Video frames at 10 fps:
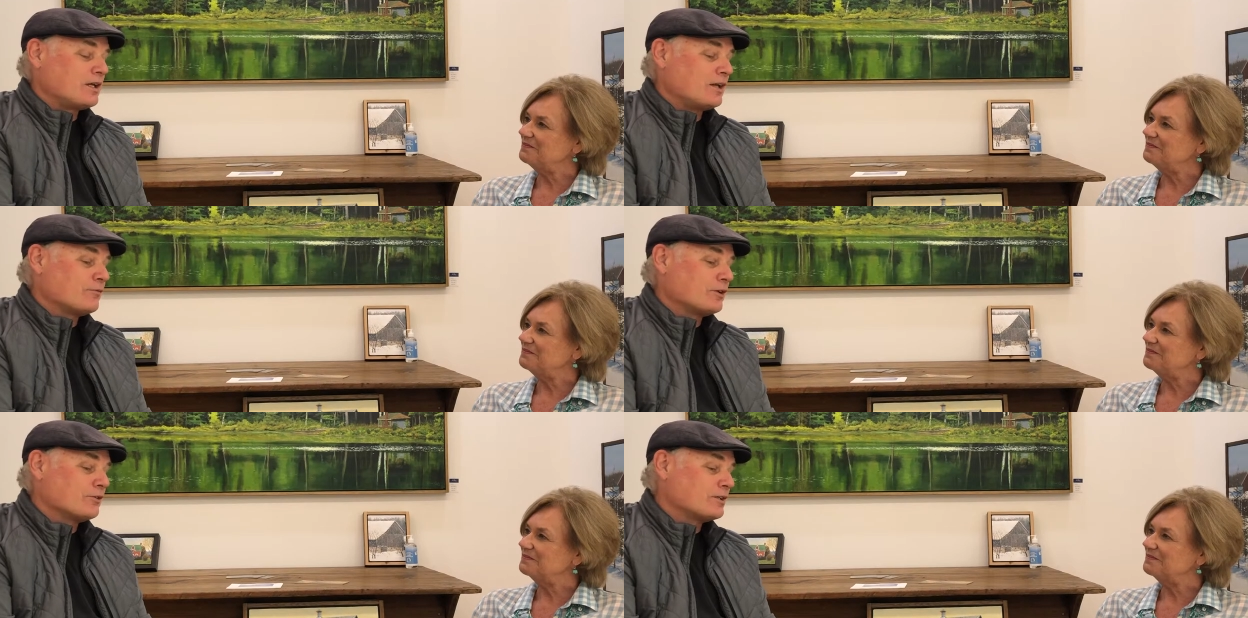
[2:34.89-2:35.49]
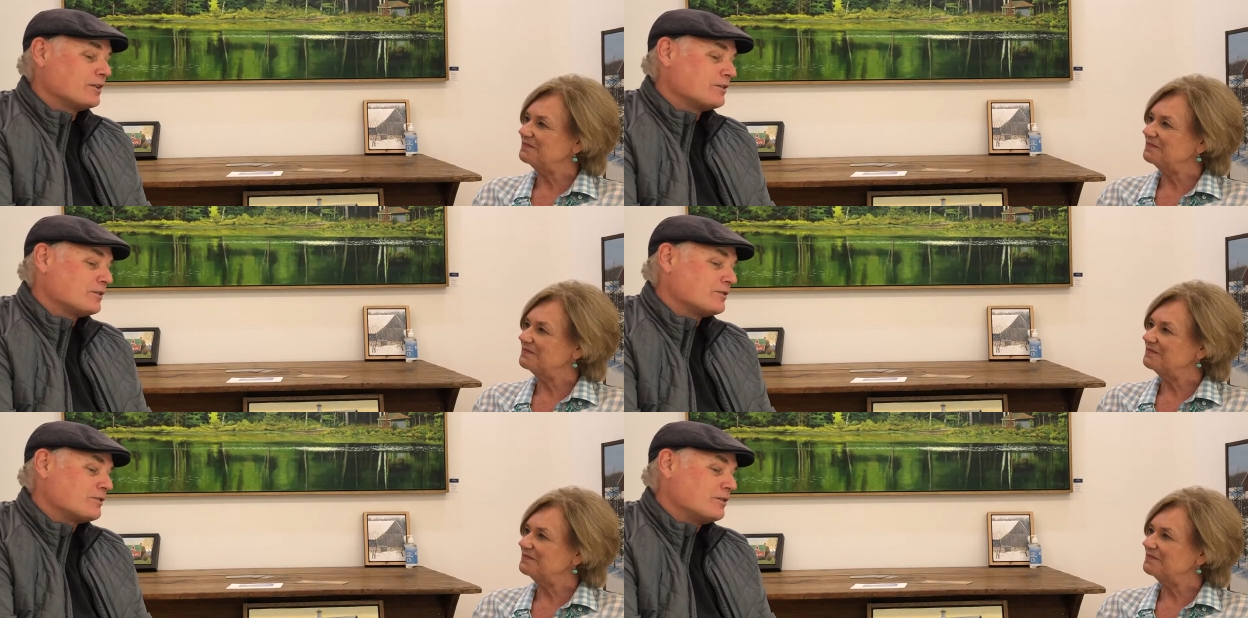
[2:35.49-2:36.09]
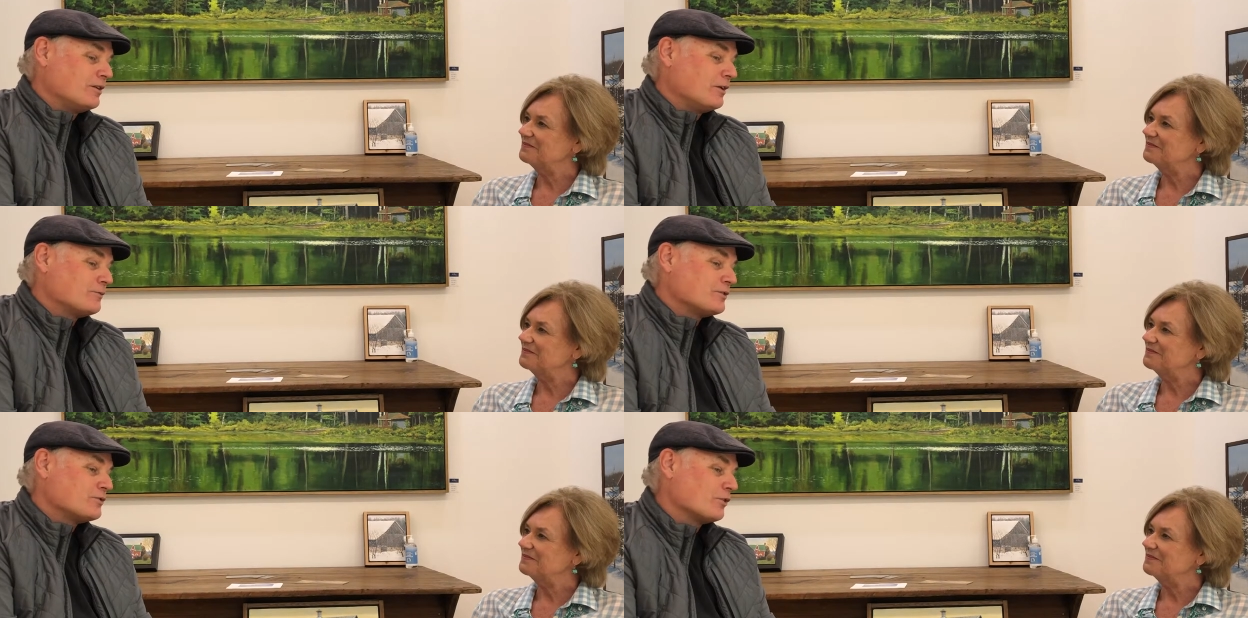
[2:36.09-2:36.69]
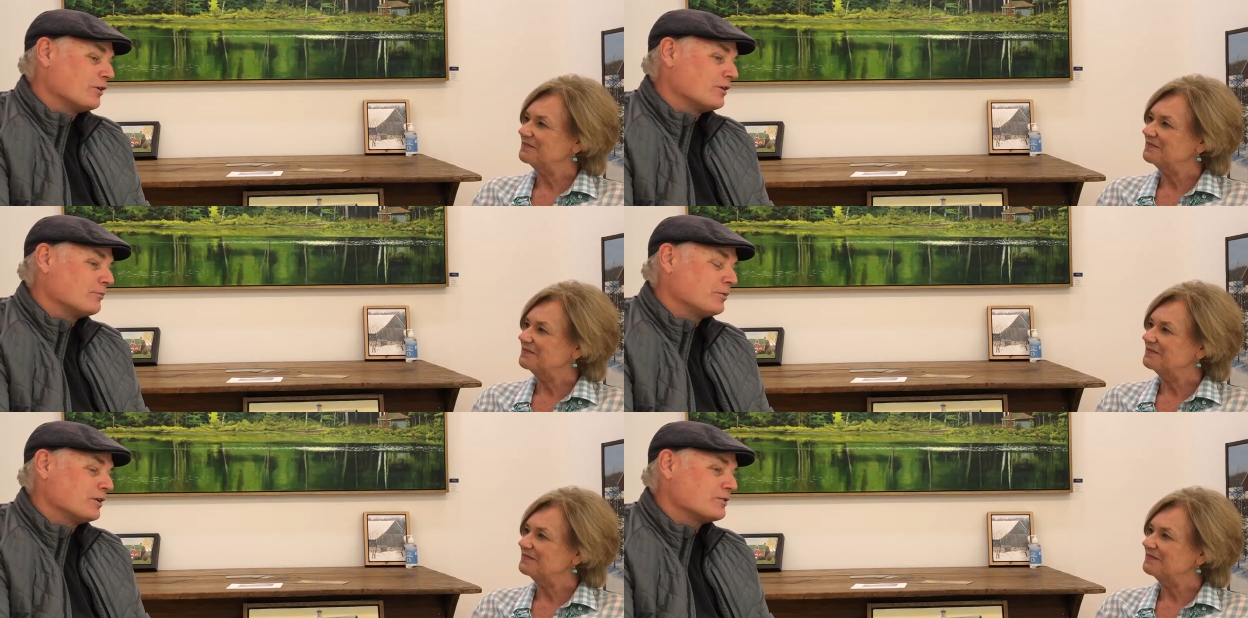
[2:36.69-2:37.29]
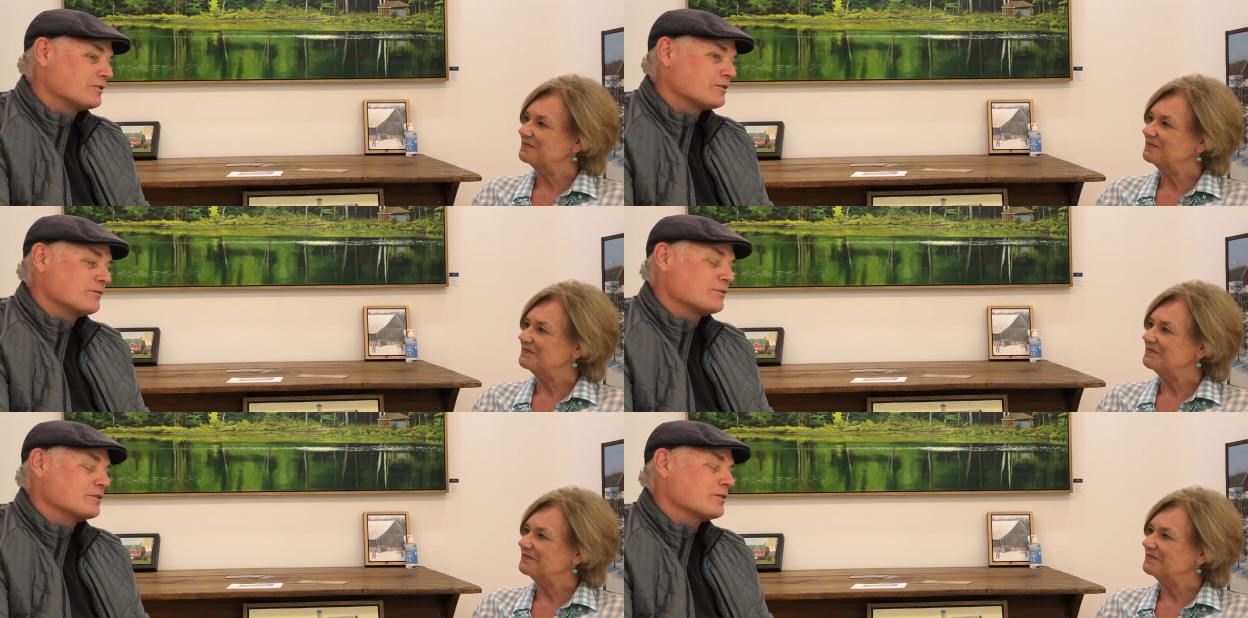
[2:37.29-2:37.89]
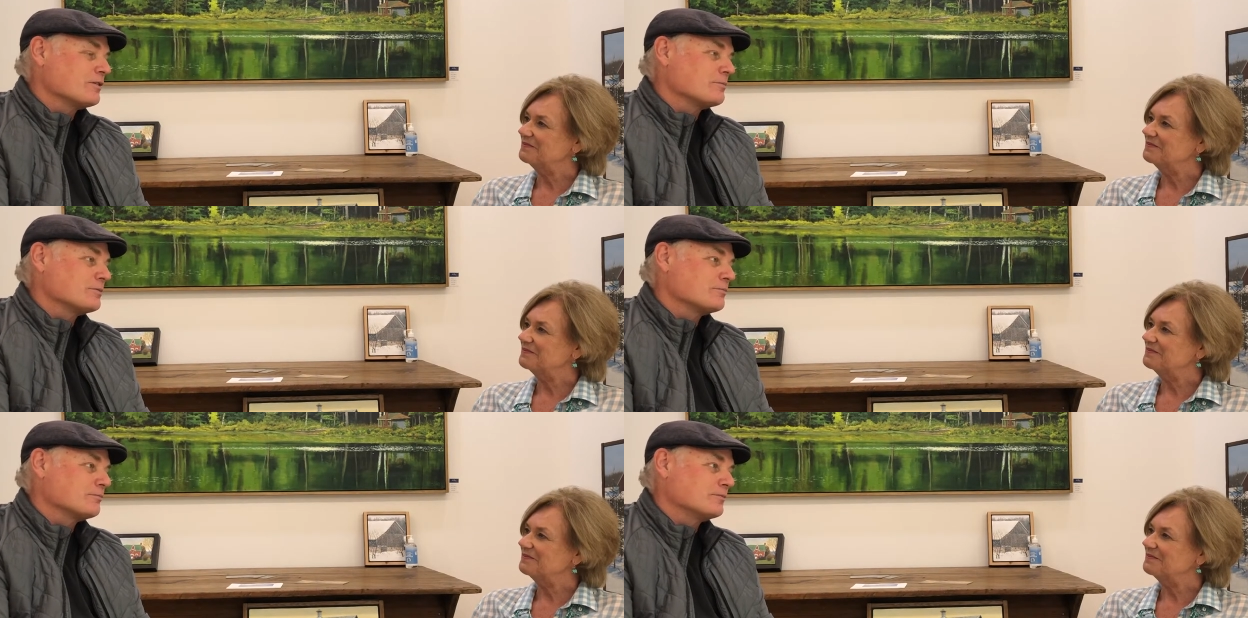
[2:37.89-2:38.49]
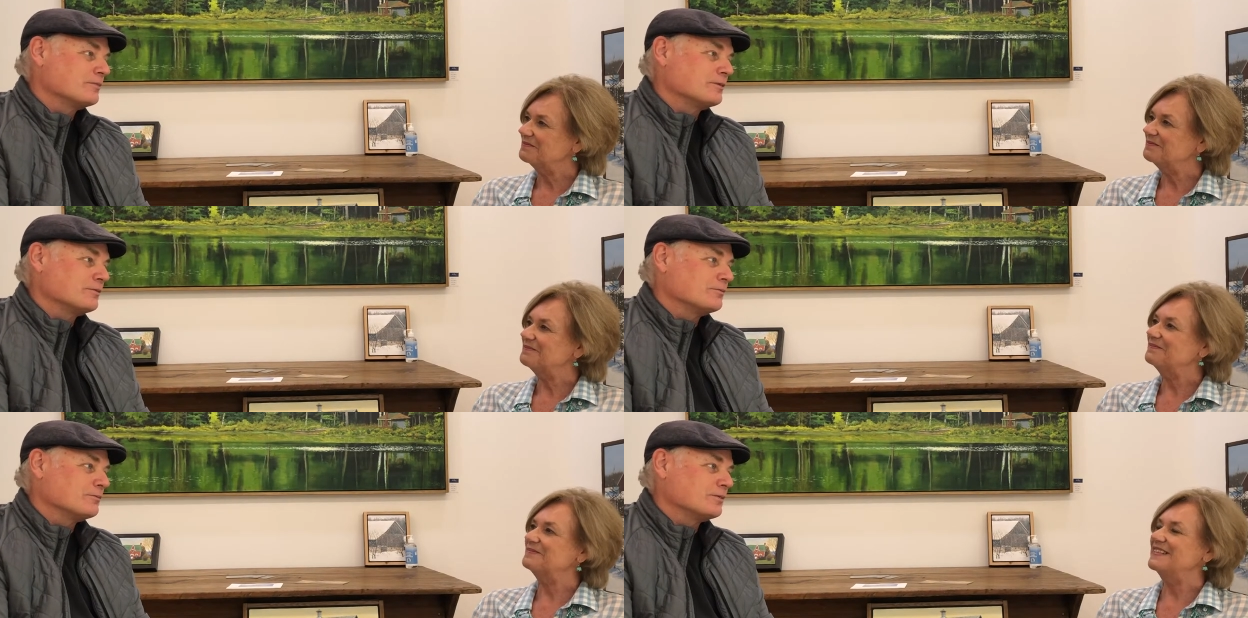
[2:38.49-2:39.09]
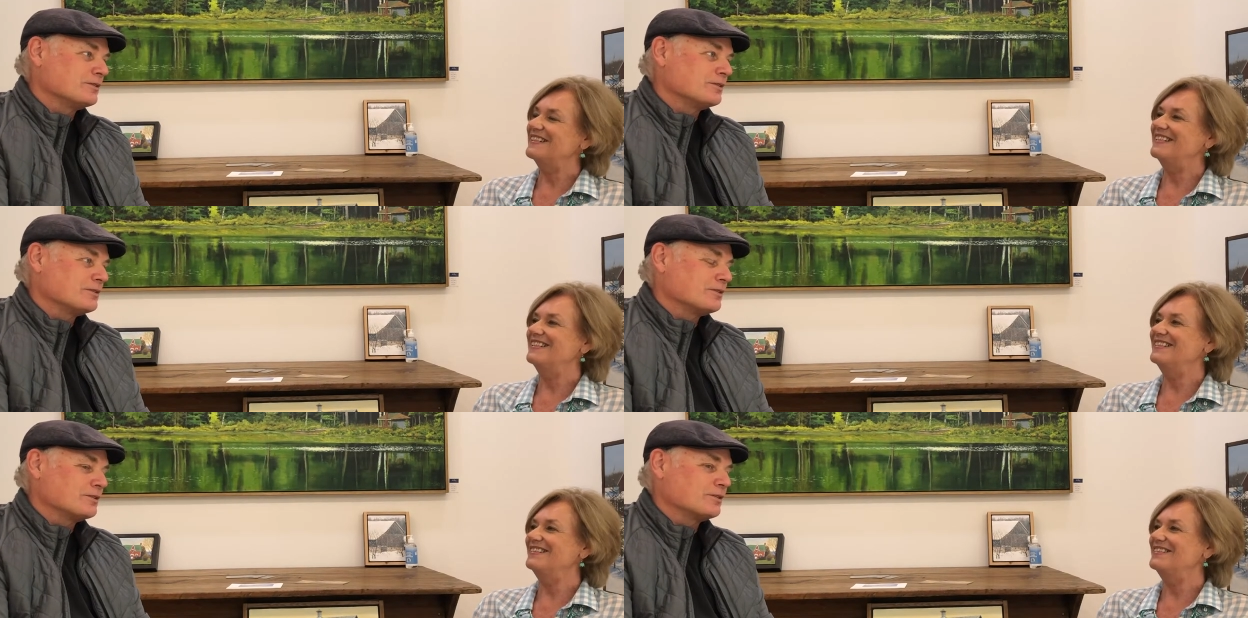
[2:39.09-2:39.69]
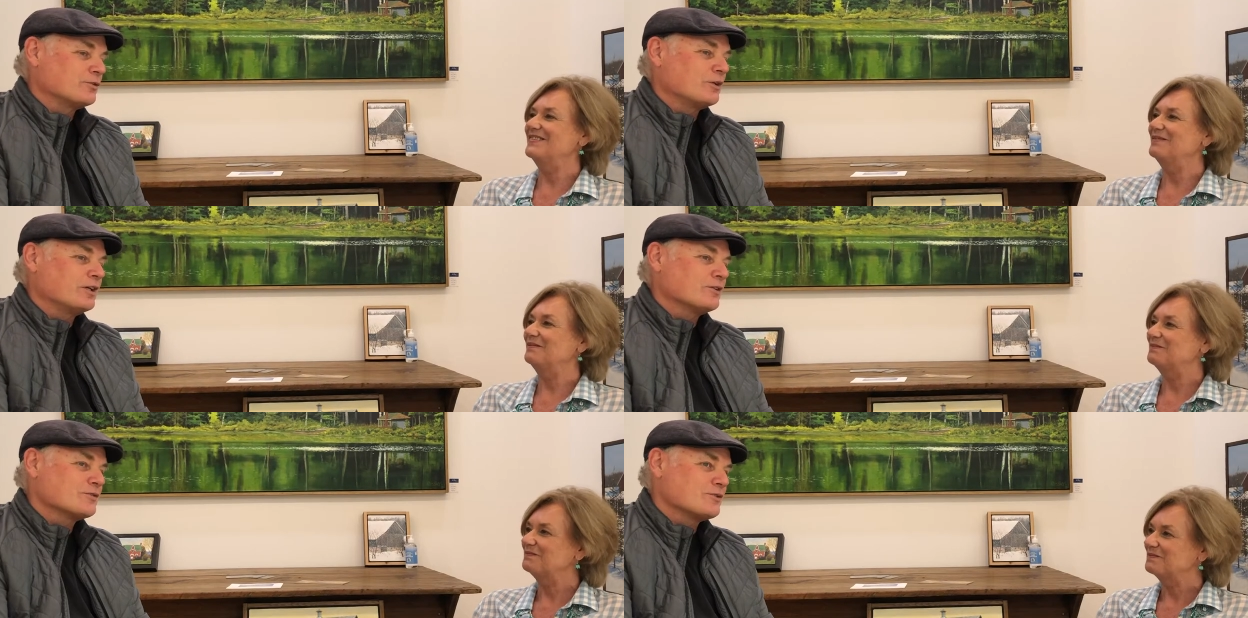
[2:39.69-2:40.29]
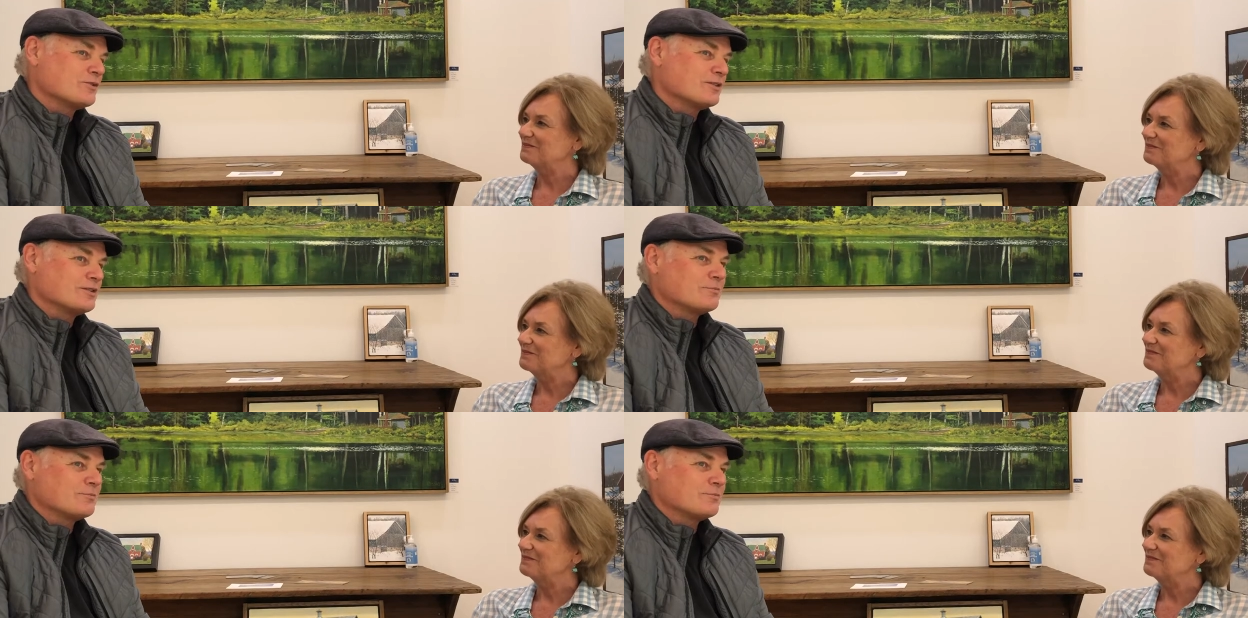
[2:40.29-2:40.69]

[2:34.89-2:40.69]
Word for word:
Speaker 1: every other kid that loved to draw, but I just never stopped. You know, uh, crayons turned into